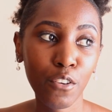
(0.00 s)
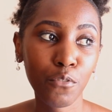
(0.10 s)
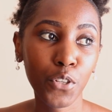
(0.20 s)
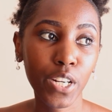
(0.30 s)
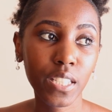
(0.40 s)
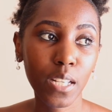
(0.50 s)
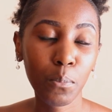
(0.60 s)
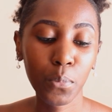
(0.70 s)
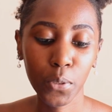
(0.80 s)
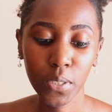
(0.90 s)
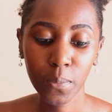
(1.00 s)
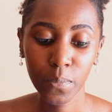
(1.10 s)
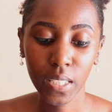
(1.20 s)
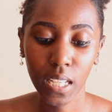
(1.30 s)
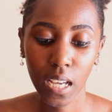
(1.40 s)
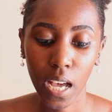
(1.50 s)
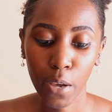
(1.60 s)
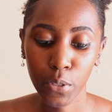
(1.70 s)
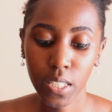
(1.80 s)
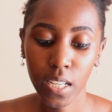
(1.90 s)
For example,
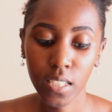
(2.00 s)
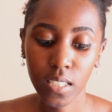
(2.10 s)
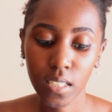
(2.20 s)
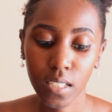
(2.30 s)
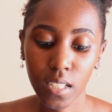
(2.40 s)
I said